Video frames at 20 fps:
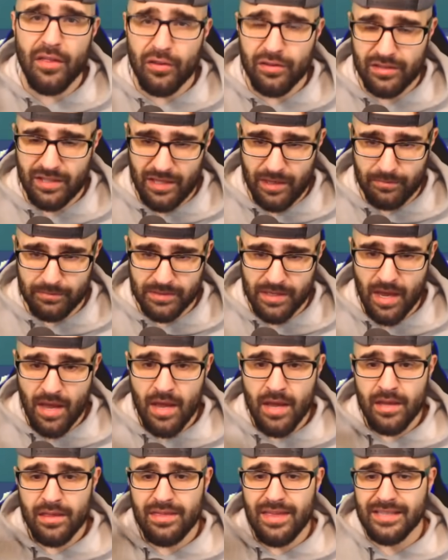other teams.
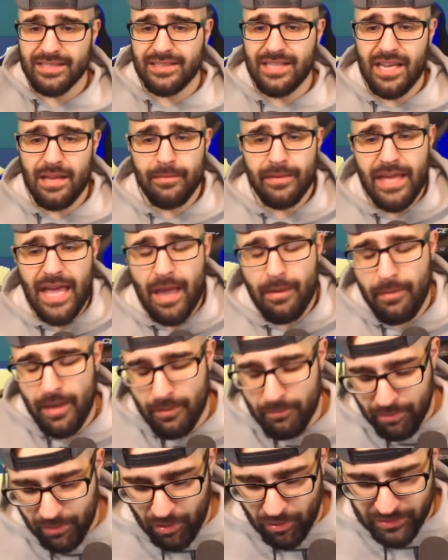This team came
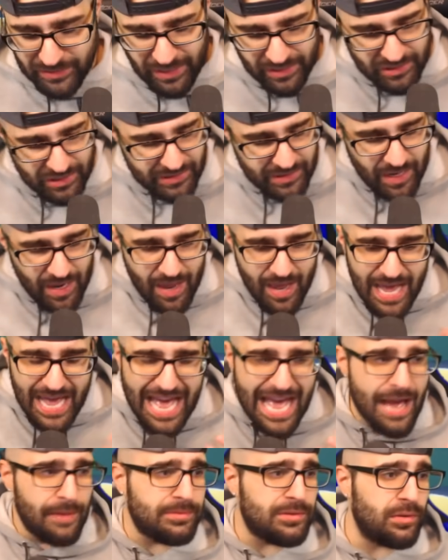in, bros. It just
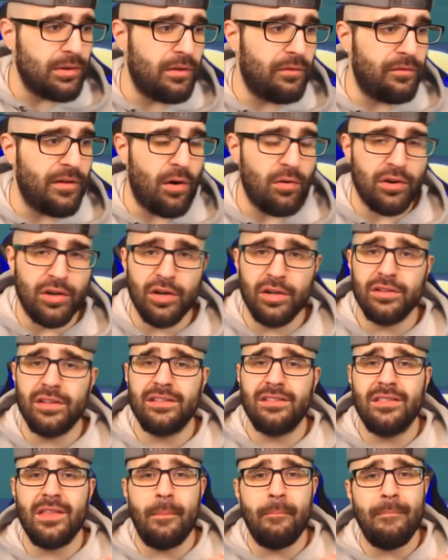absolutely felt good.
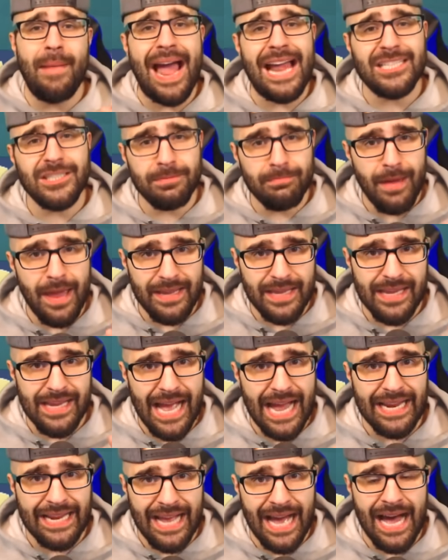The, the
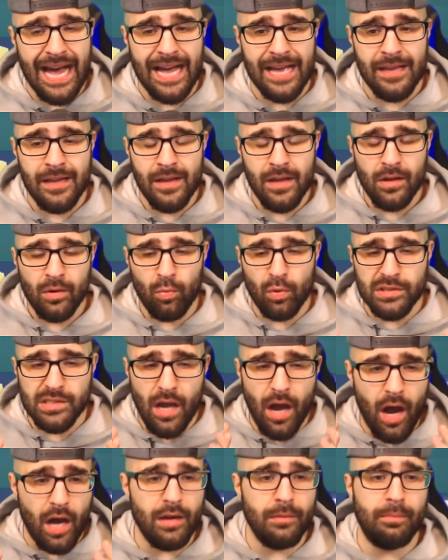matchmaking I got
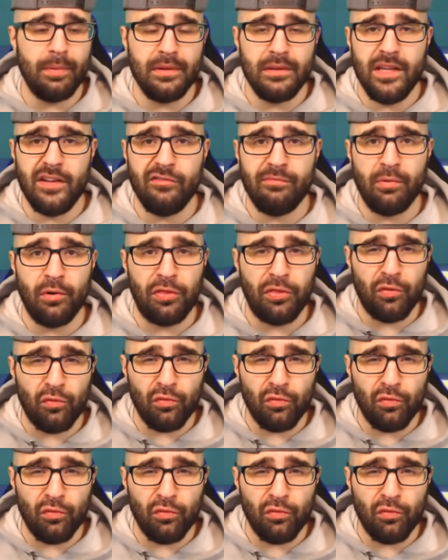was unbelievable.